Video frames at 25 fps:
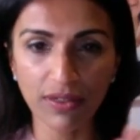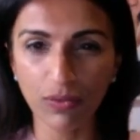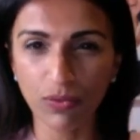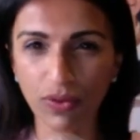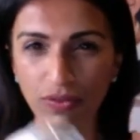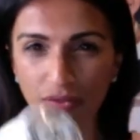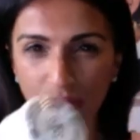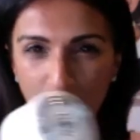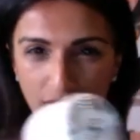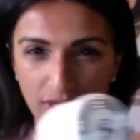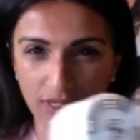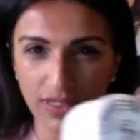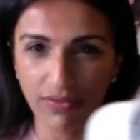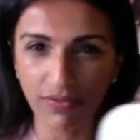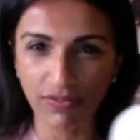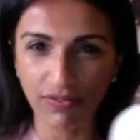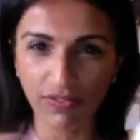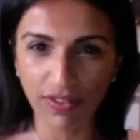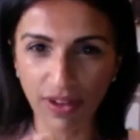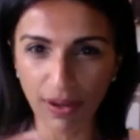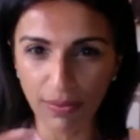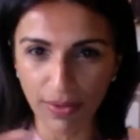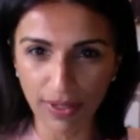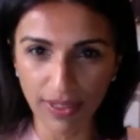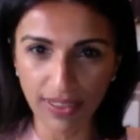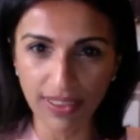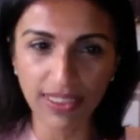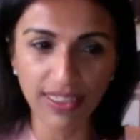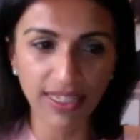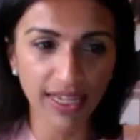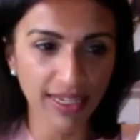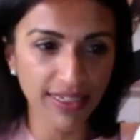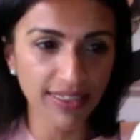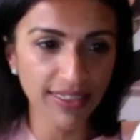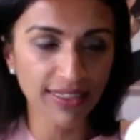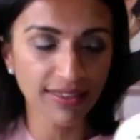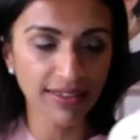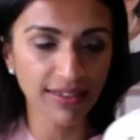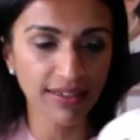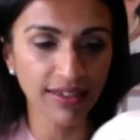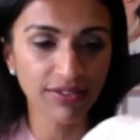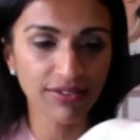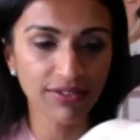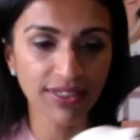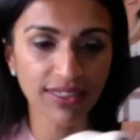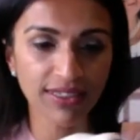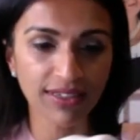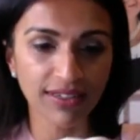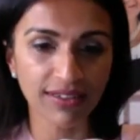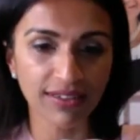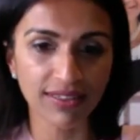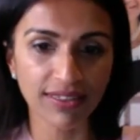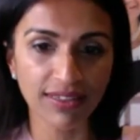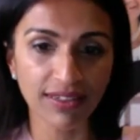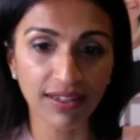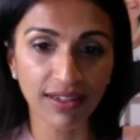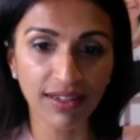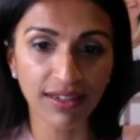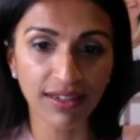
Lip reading: and we've got some fabulous case study results